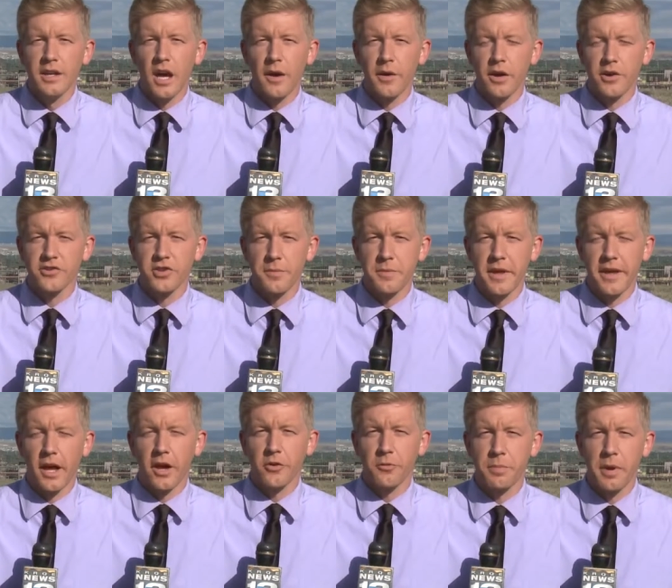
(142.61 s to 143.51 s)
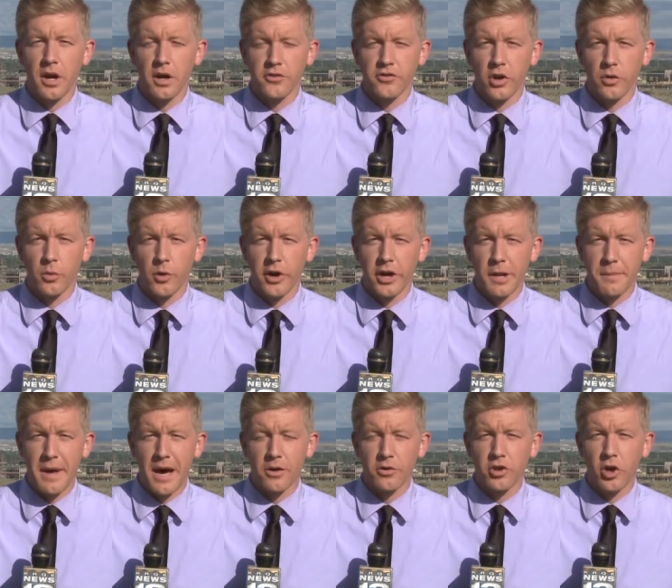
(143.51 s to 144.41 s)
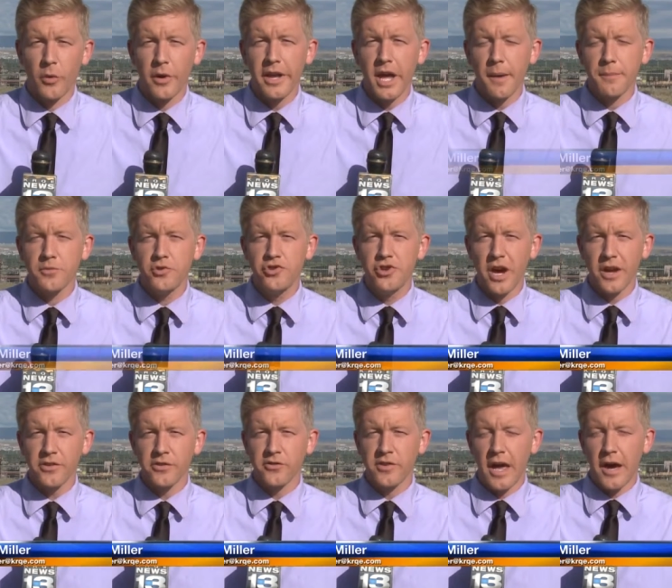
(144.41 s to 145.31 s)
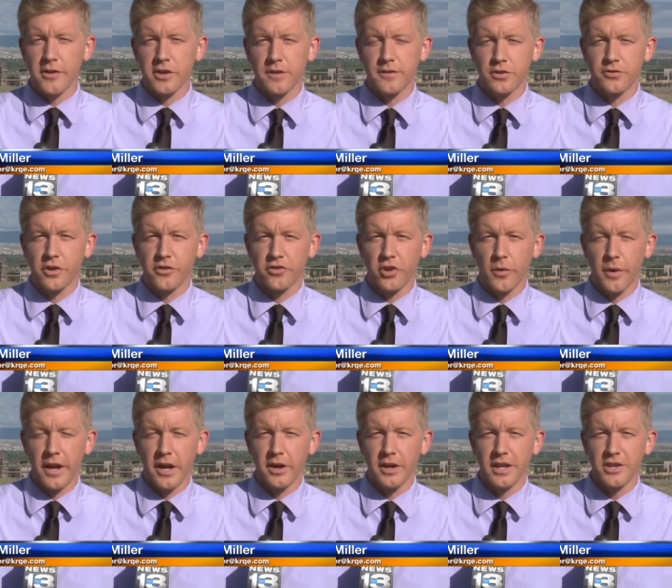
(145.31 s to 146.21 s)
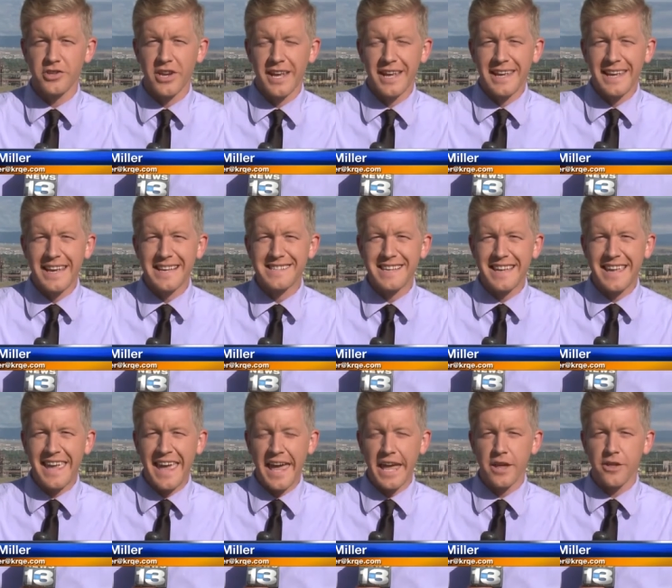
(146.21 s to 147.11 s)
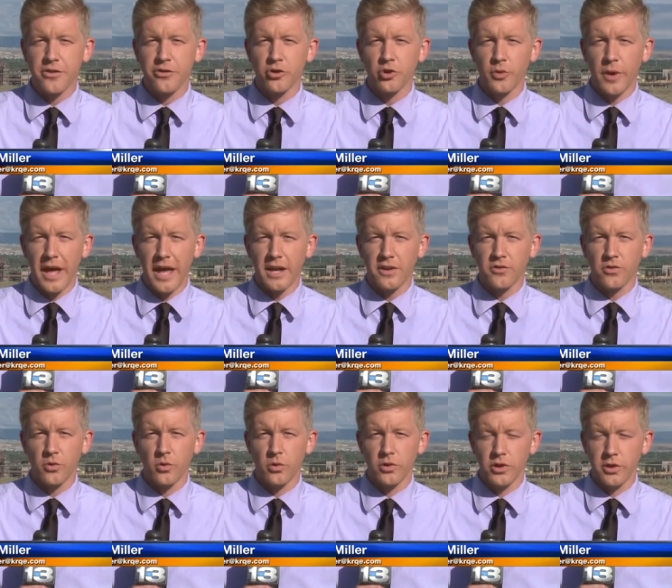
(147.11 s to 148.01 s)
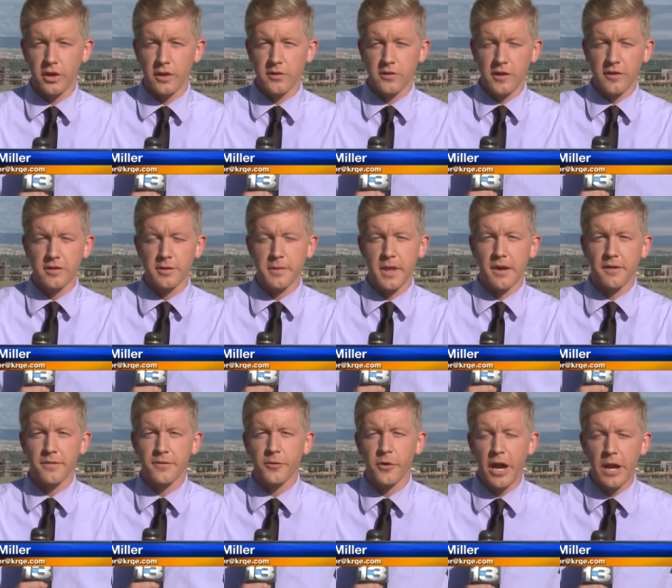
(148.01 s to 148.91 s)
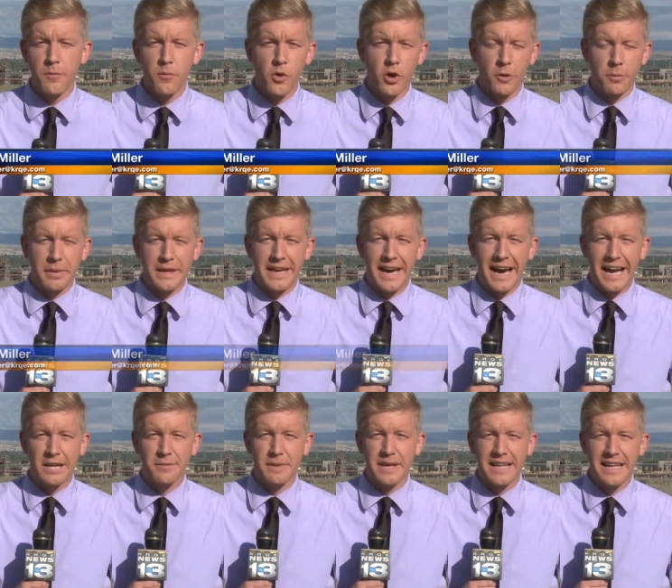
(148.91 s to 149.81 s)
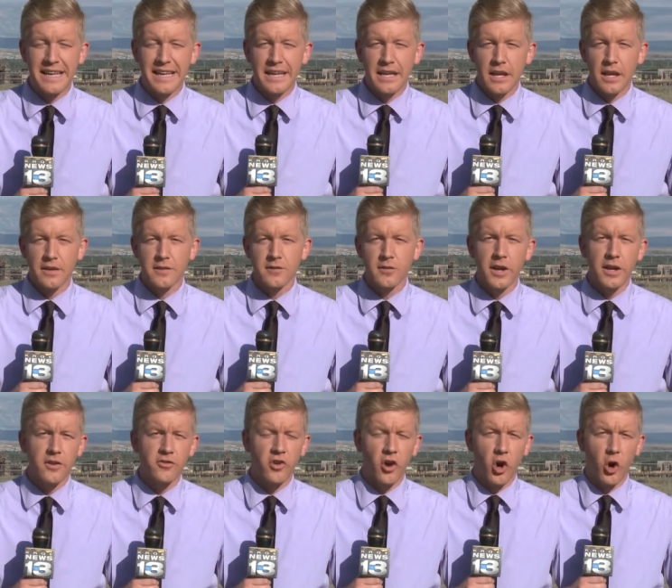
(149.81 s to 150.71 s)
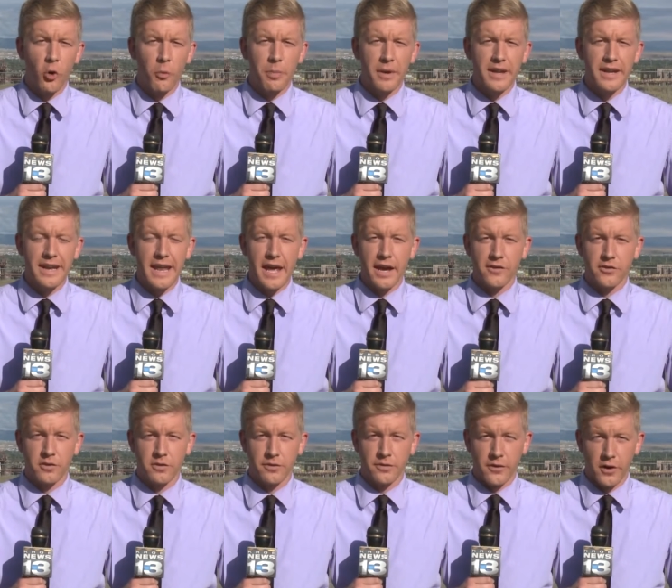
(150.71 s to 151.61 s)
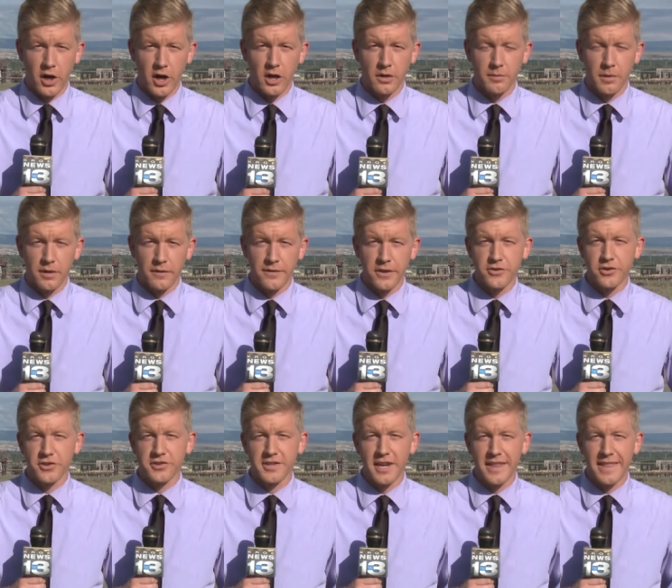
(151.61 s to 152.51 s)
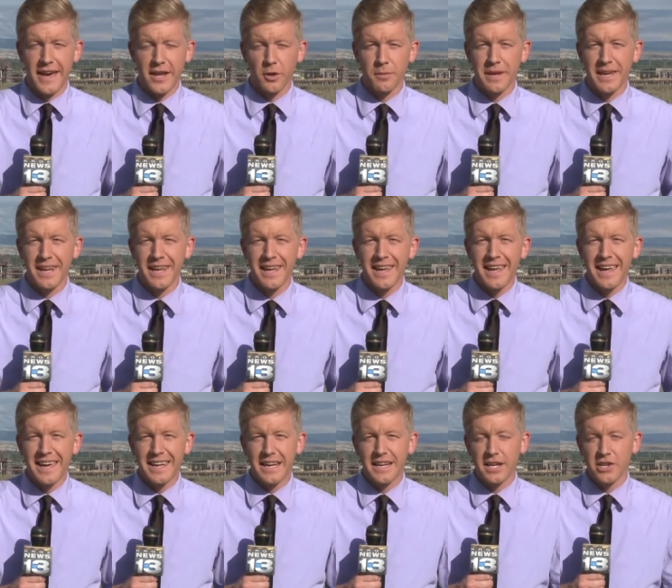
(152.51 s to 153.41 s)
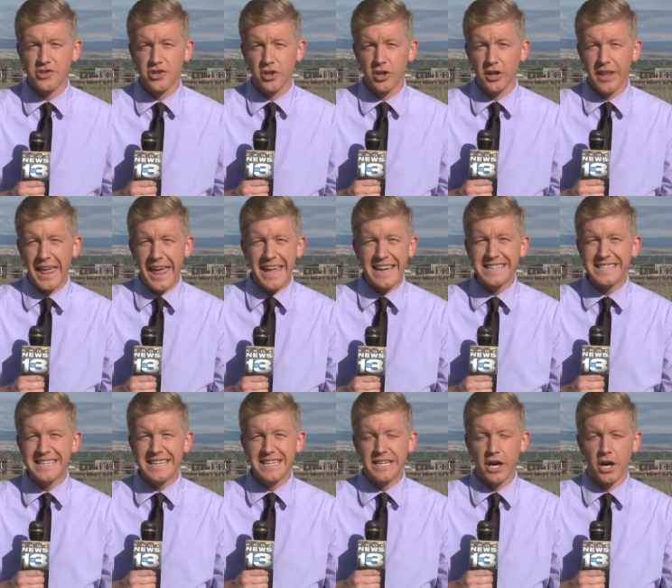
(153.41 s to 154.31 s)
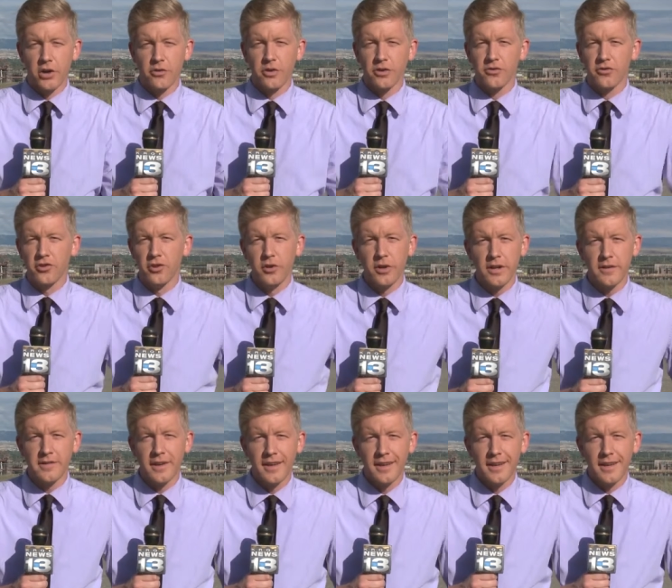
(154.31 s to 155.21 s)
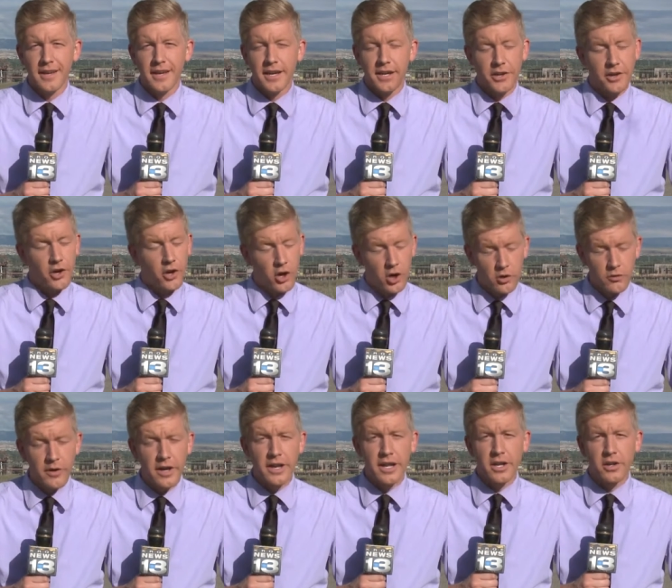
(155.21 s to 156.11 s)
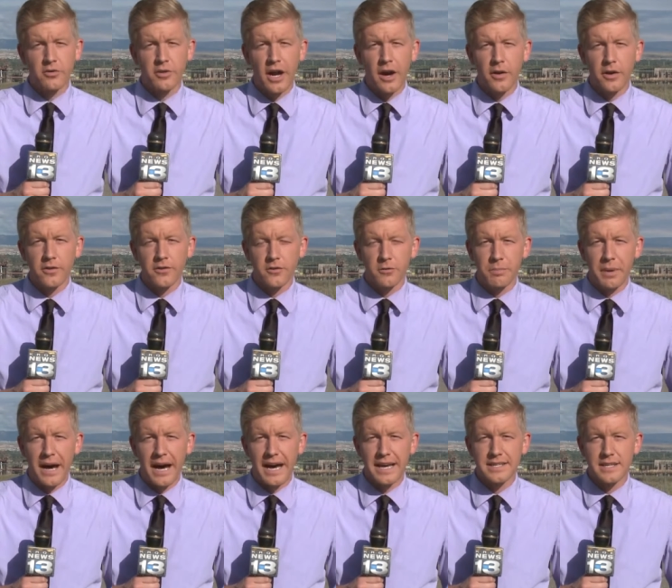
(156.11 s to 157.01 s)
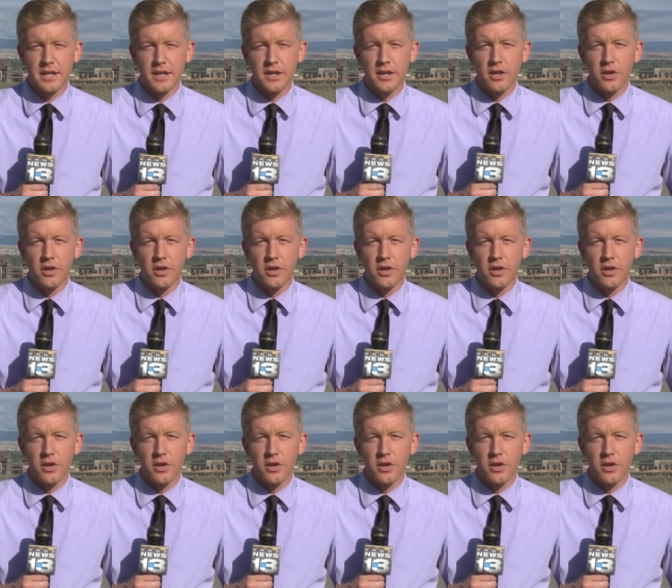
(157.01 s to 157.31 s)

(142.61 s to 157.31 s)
Now here's something else parents are worried about. Going up just south of Atrisco Heritage is a K through 8 school. You can see some of that framework behind me. It's slated to open next fall. Officials say that'll mean an additional 1,800 students in an already crowded spot.